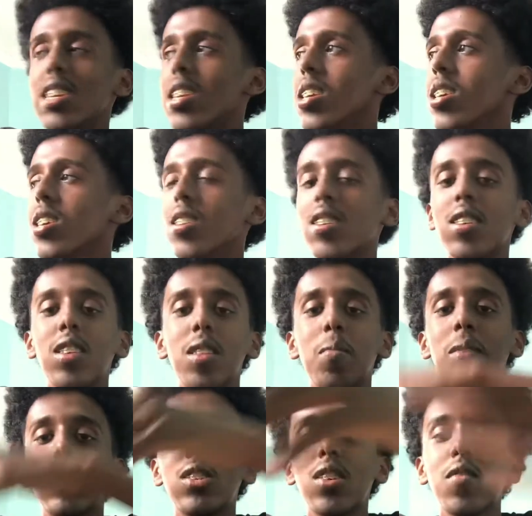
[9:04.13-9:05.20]
here, the
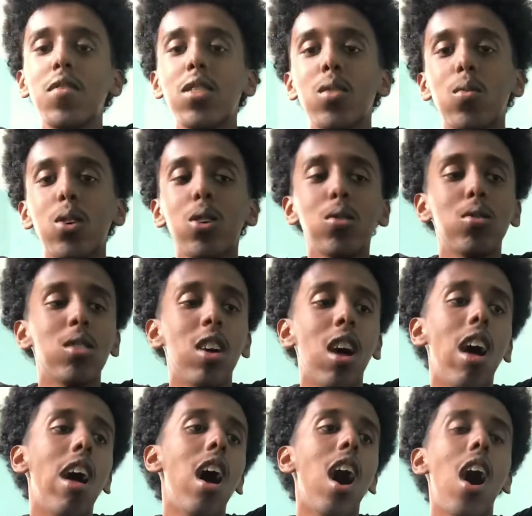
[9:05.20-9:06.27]
best chef in the world.
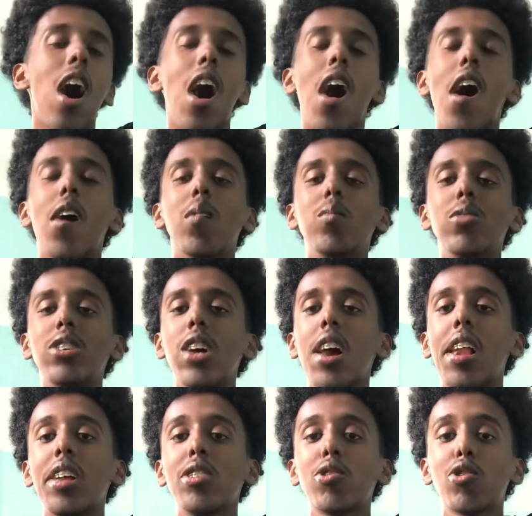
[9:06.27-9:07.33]
Yeah,
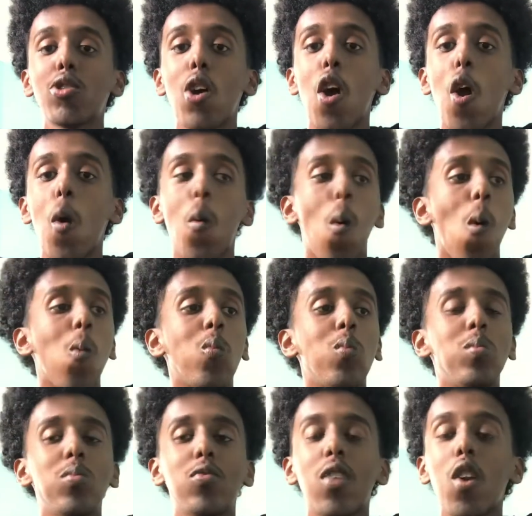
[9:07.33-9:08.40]
let's go.
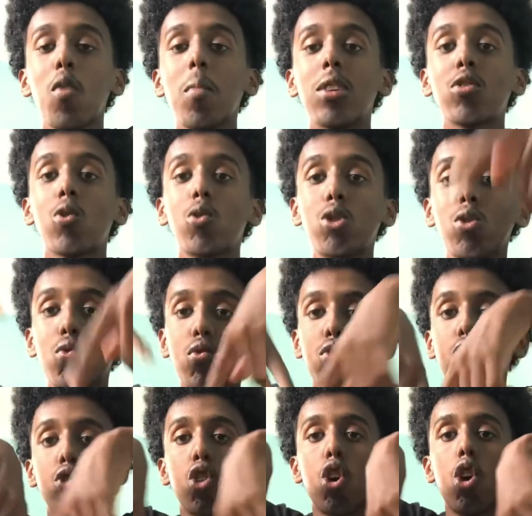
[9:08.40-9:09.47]
Follow my socials
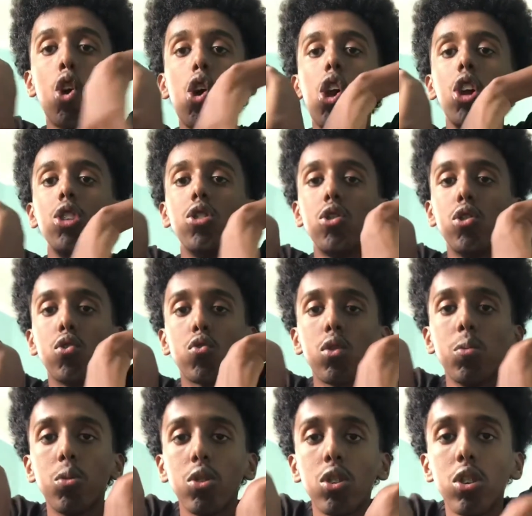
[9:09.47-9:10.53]
in the
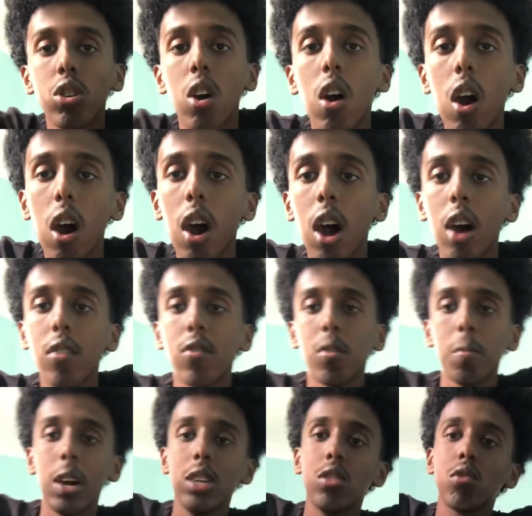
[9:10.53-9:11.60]
description. So my
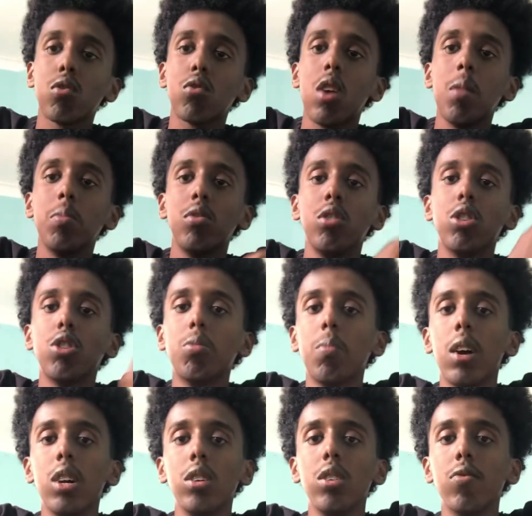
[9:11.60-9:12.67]
Instagram is here,
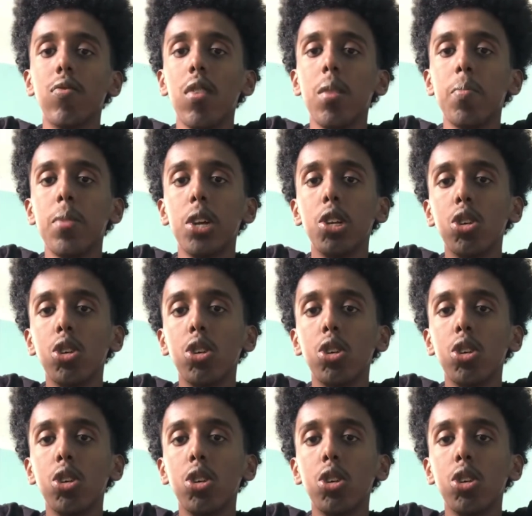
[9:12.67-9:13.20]
my flipping,